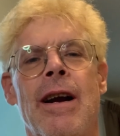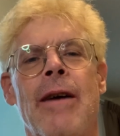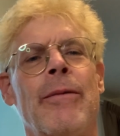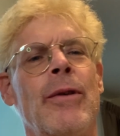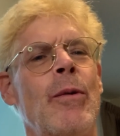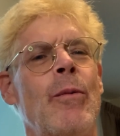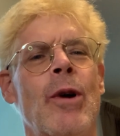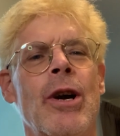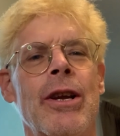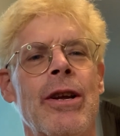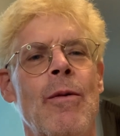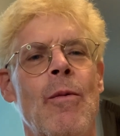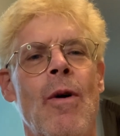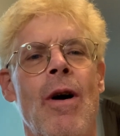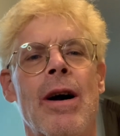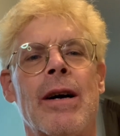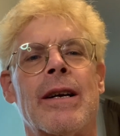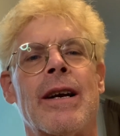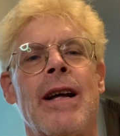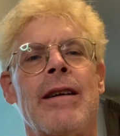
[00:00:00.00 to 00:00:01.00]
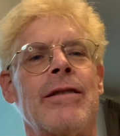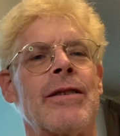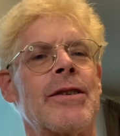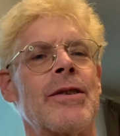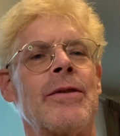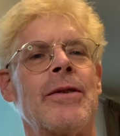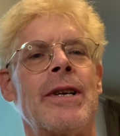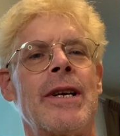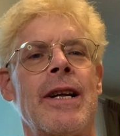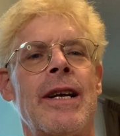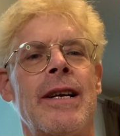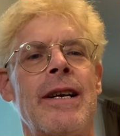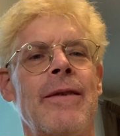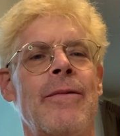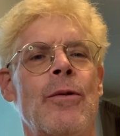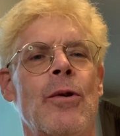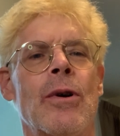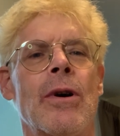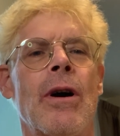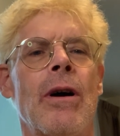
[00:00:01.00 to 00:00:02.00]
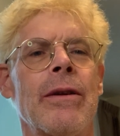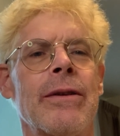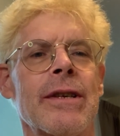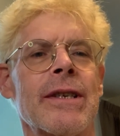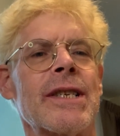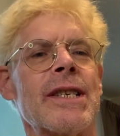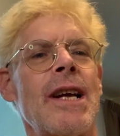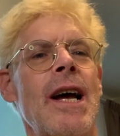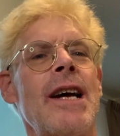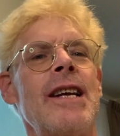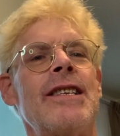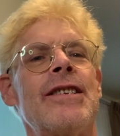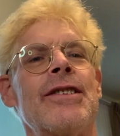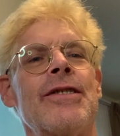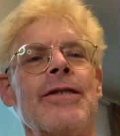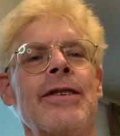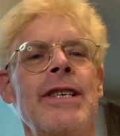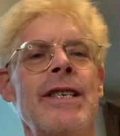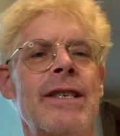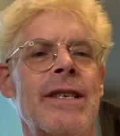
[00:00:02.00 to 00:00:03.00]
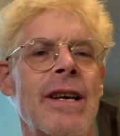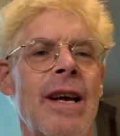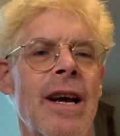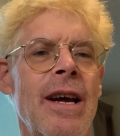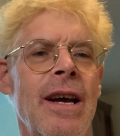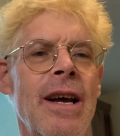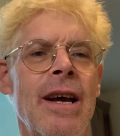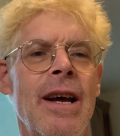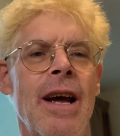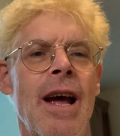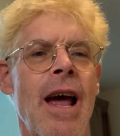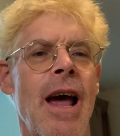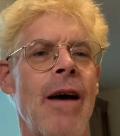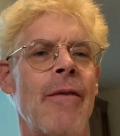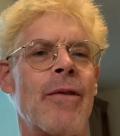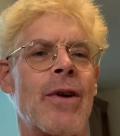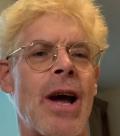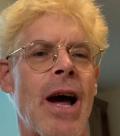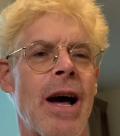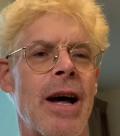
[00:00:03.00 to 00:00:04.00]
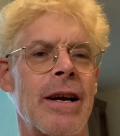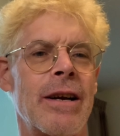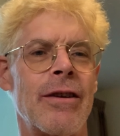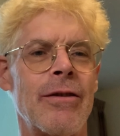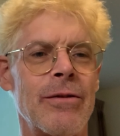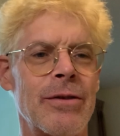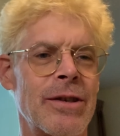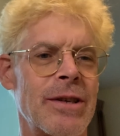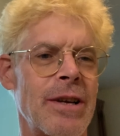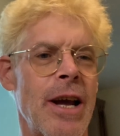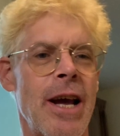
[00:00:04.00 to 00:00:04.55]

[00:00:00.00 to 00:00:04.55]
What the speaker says: Everywhere you walk down Soi 94, all the side streets have condos.